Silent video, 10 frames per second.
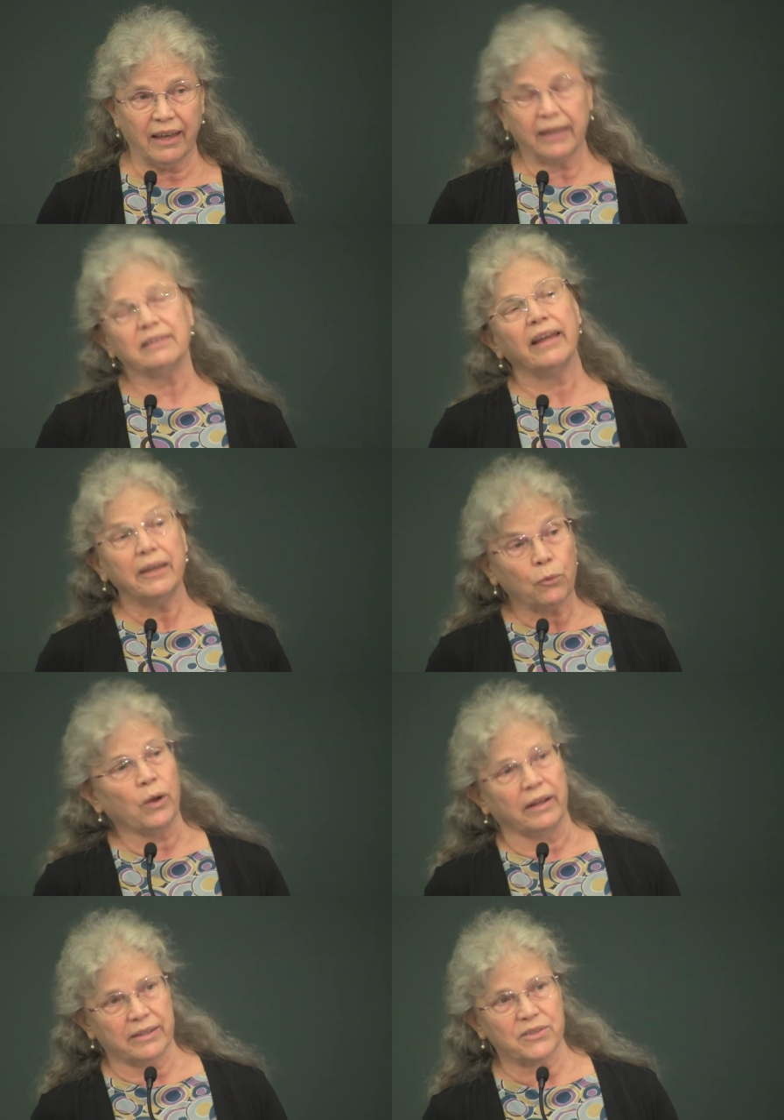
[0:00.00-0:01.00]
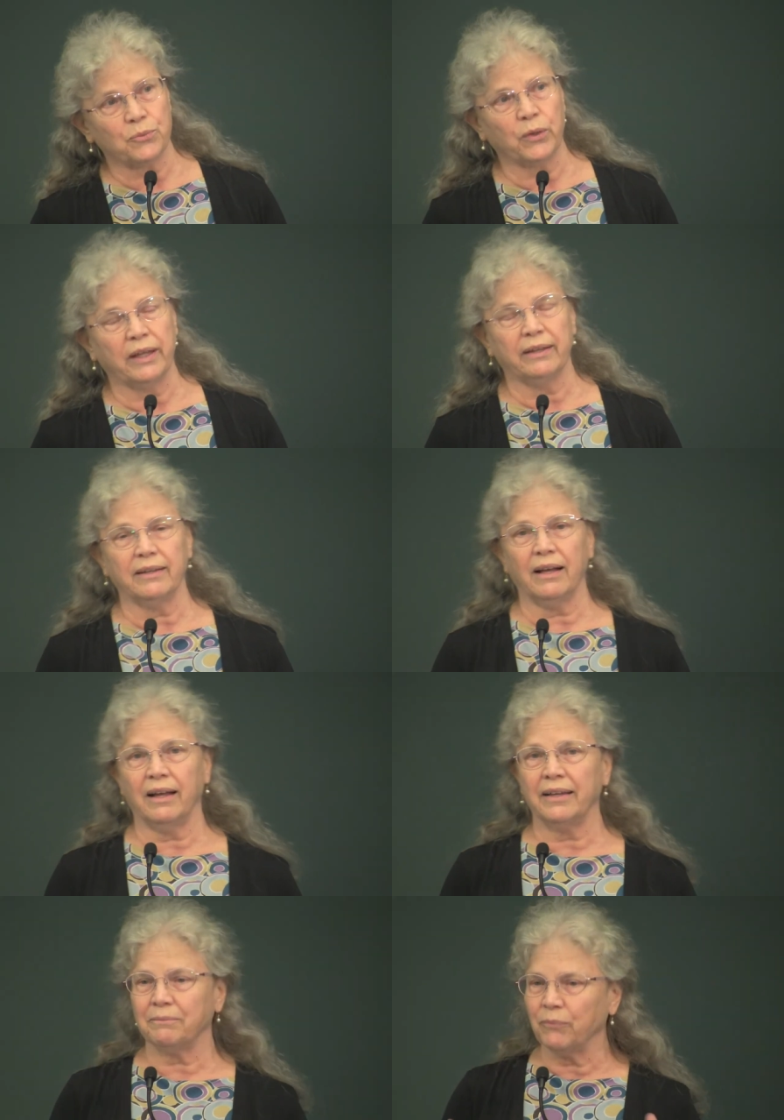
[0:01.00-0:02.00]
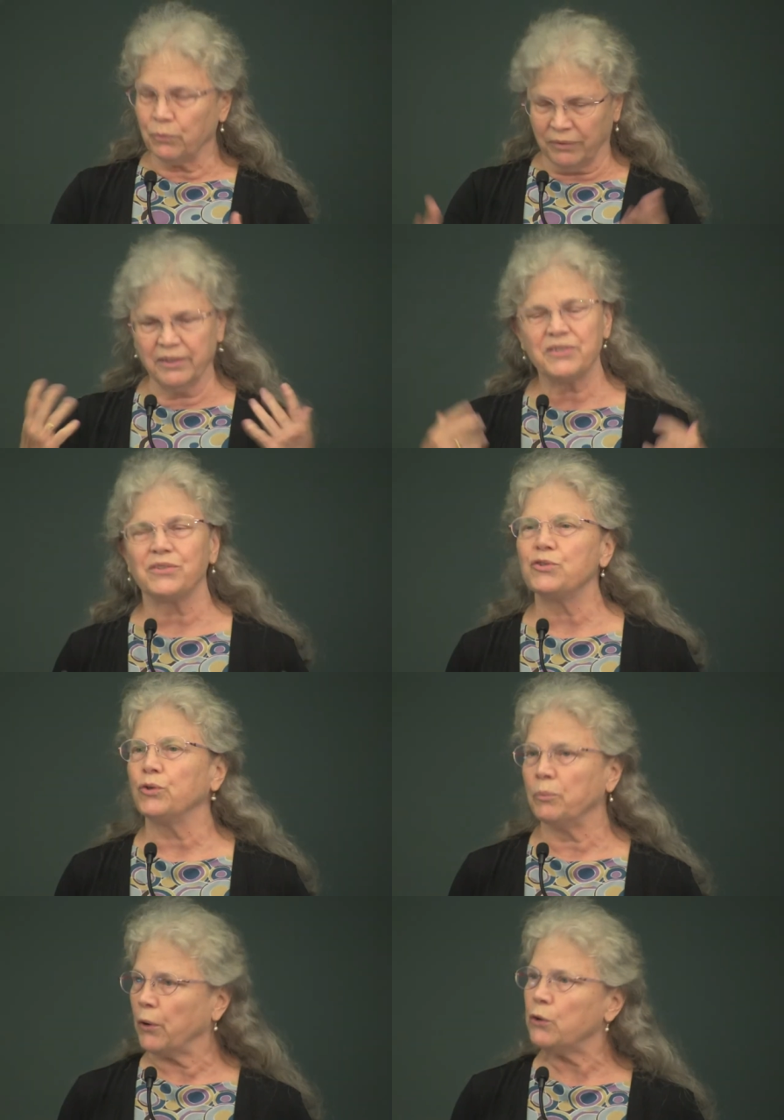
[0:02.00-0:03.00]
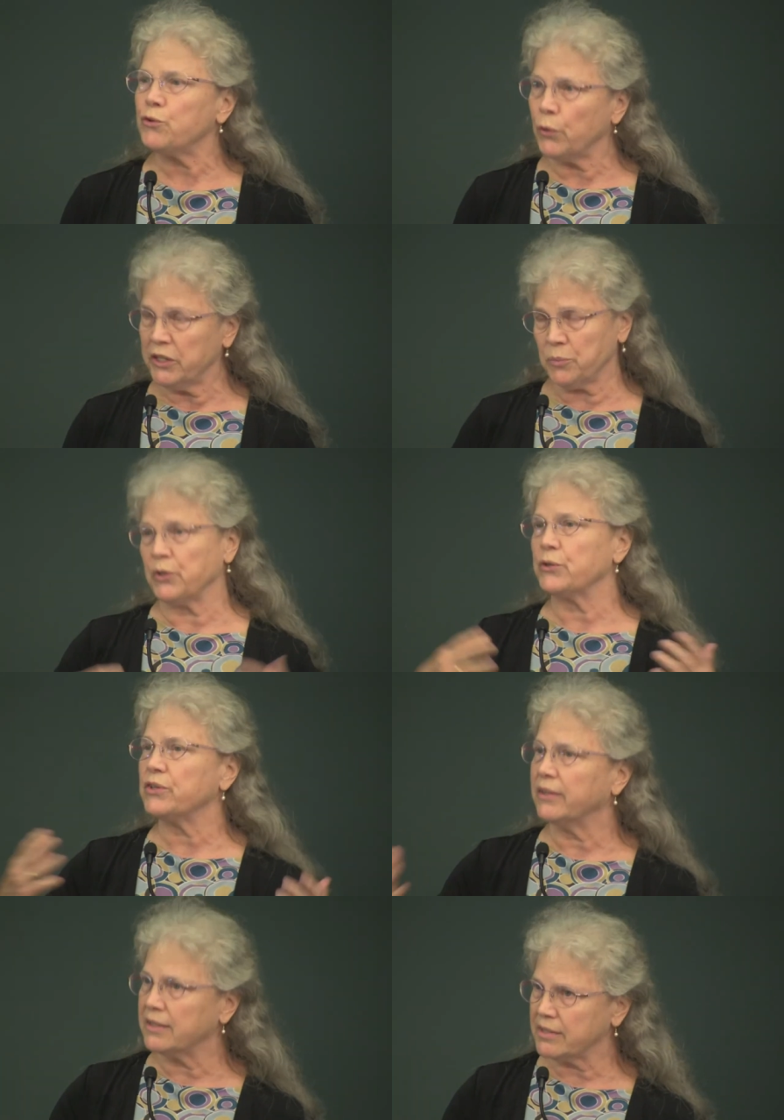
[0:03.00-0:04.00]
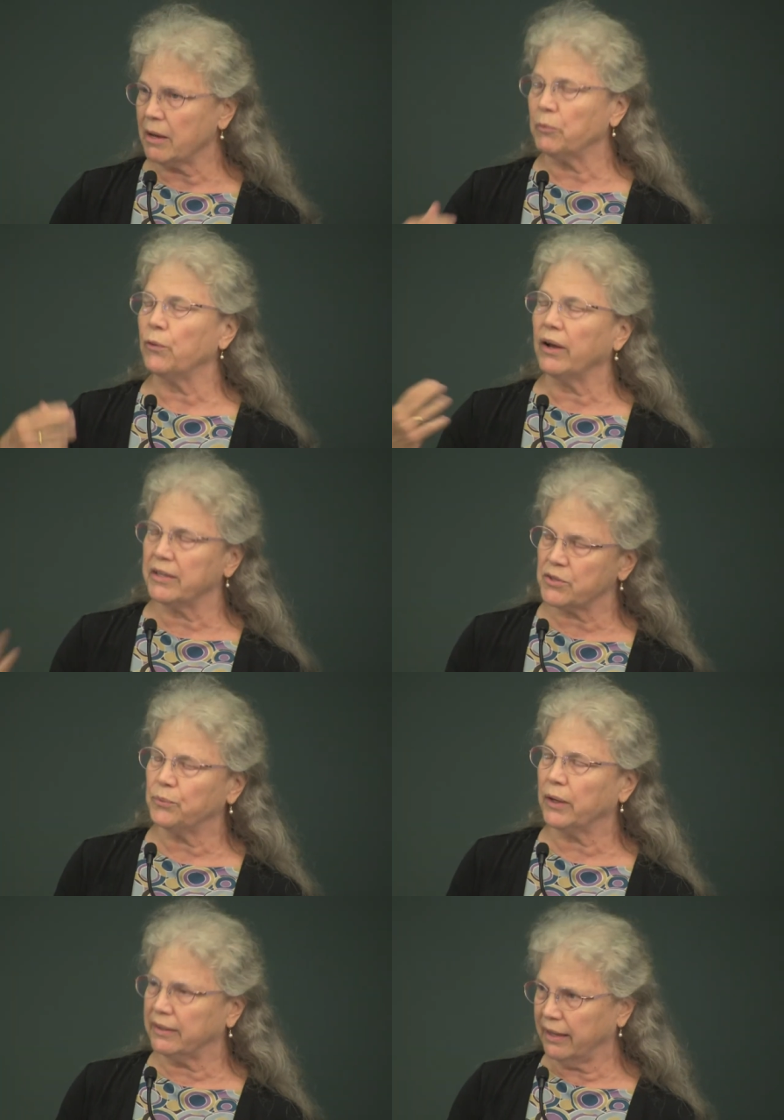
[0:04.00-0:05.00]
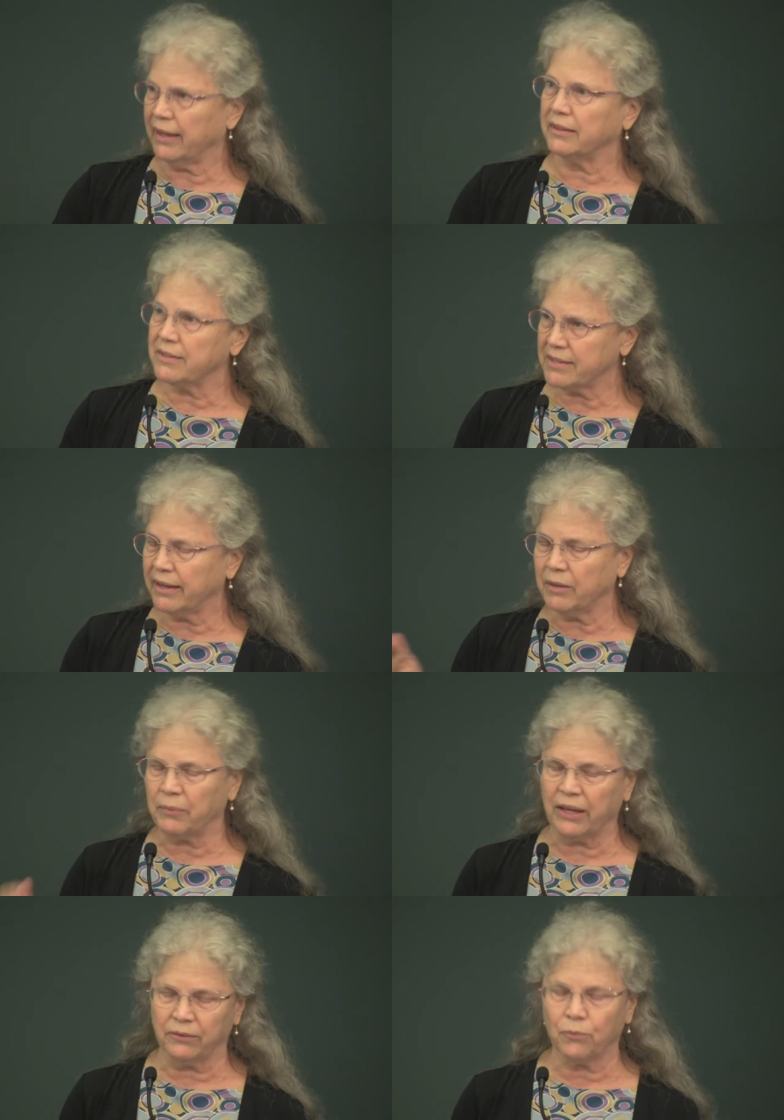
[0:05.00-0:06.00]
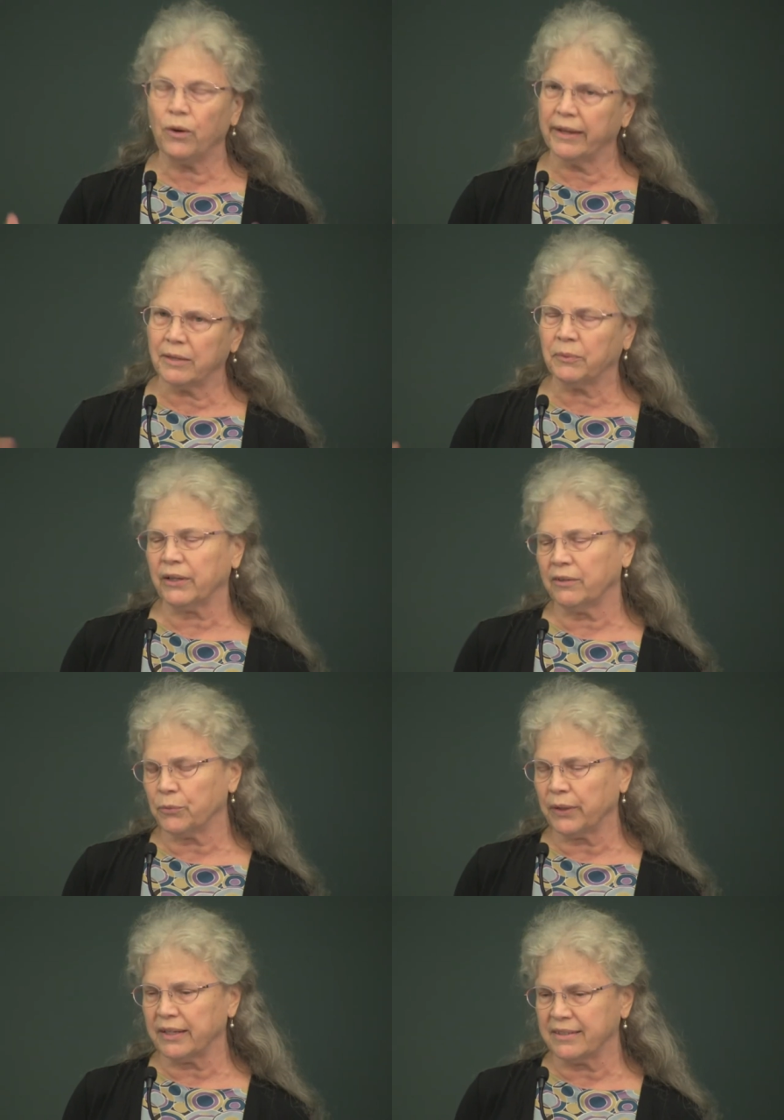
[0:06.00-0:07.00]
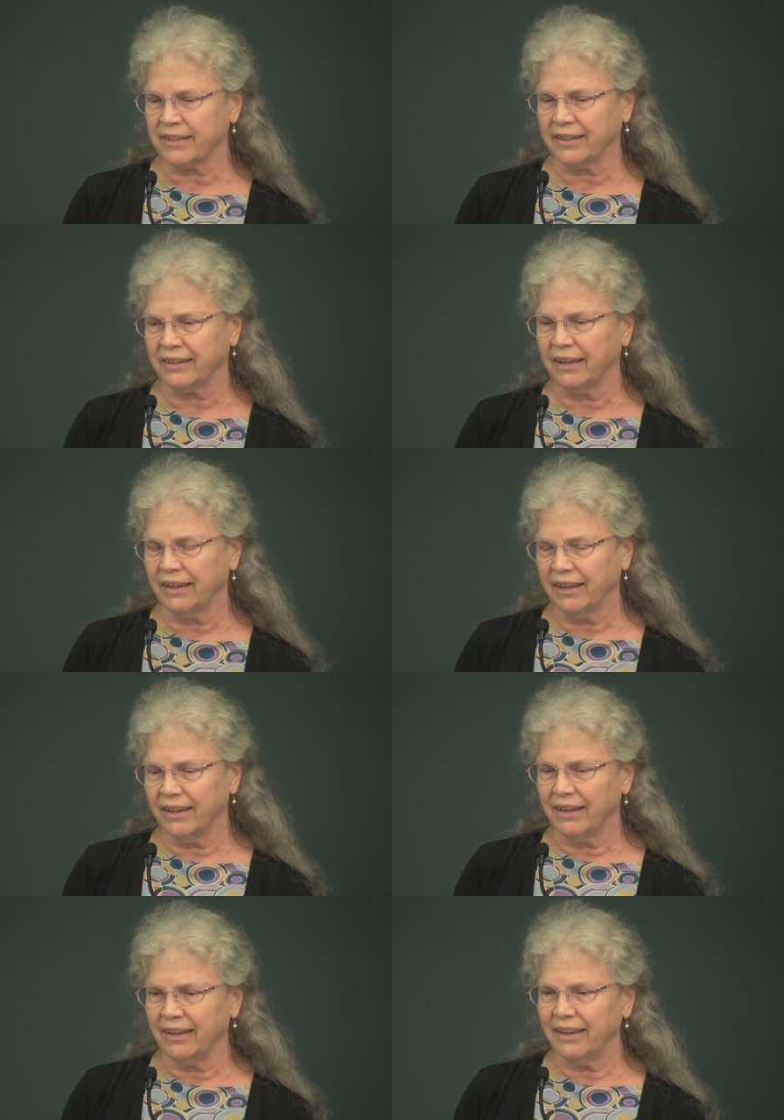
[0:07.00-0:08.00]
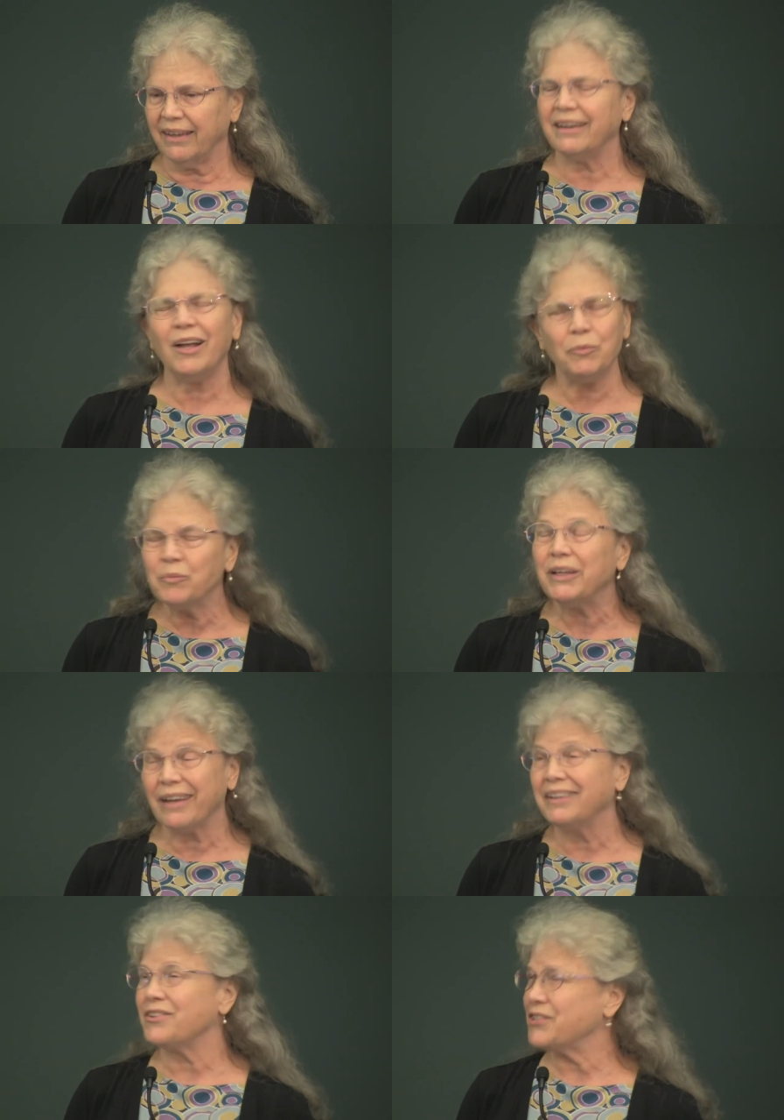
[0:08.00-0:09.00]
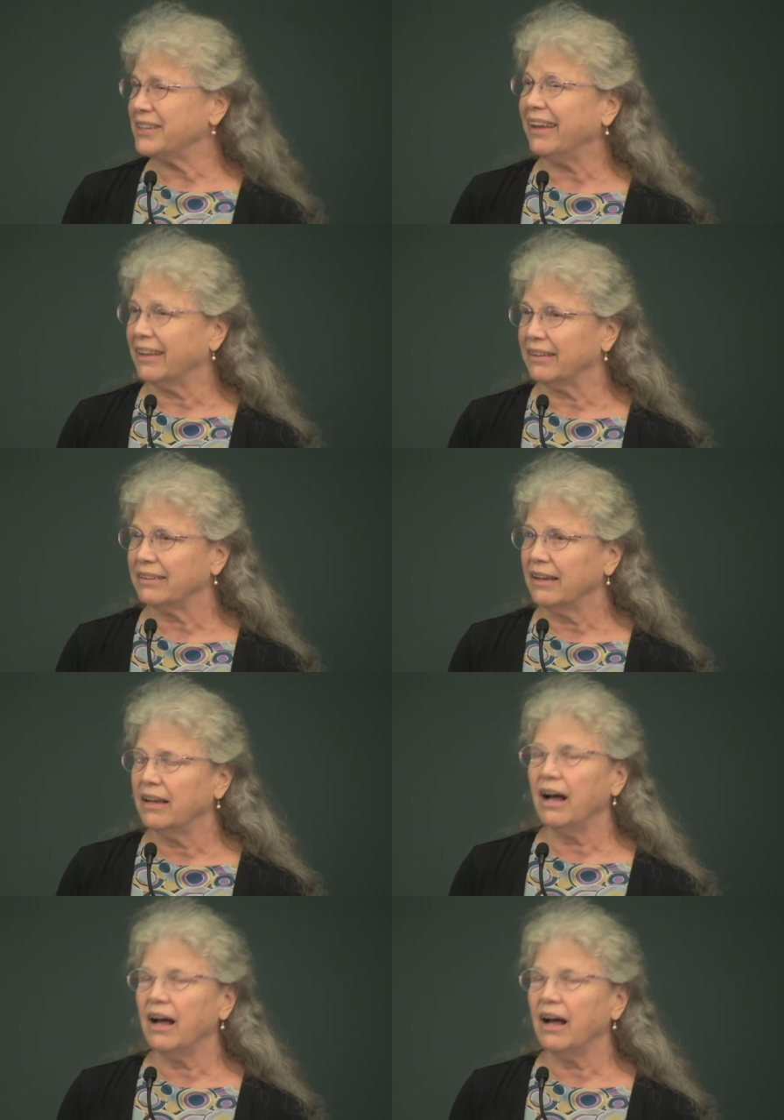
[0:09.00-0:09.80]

And likewise, when I listened to a pro choice person and summarized what he had to say about why he believed what he did, it helped me to understand.